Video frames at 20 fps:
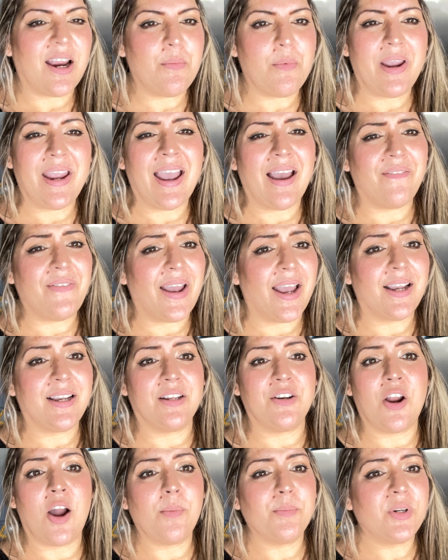We have
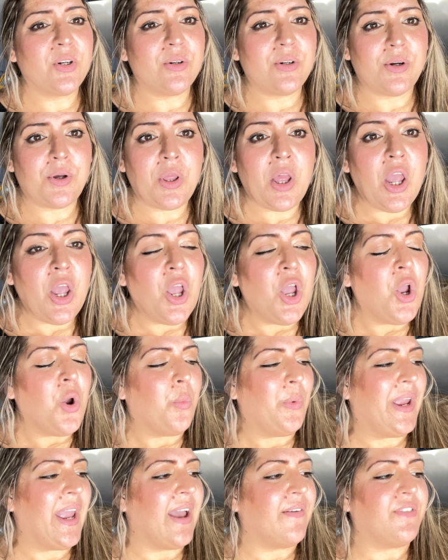economical, we
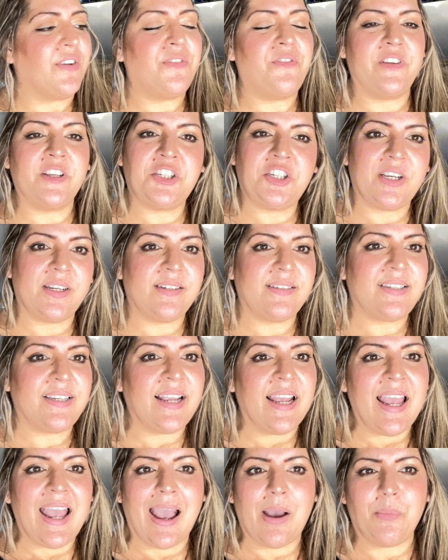have efficient,
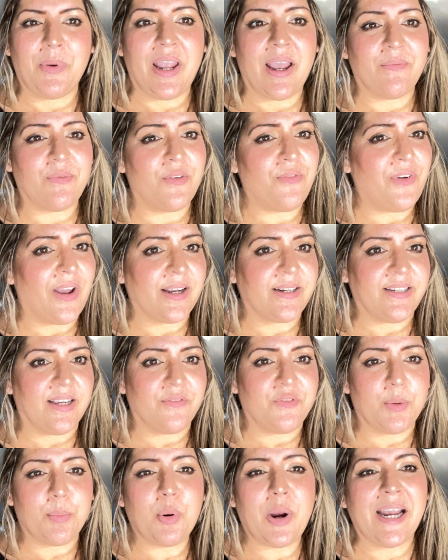and we have effective.
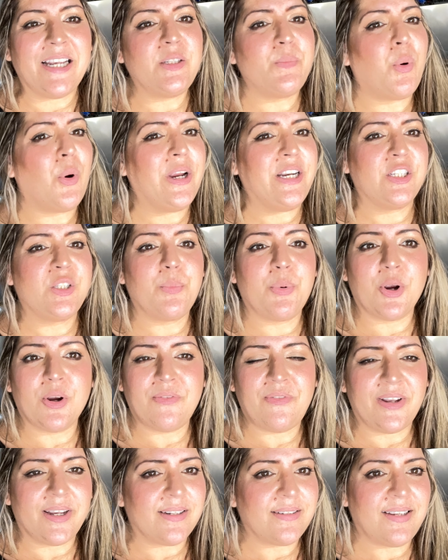The price point is
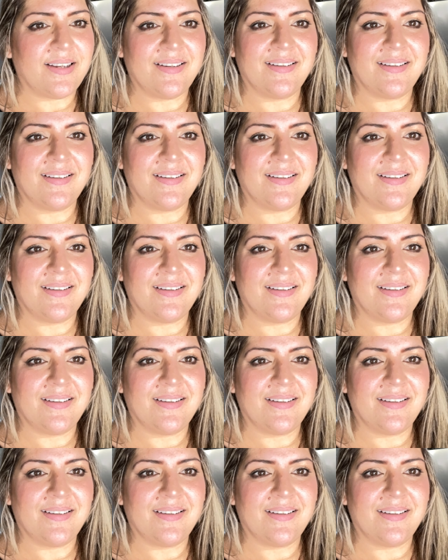perfect.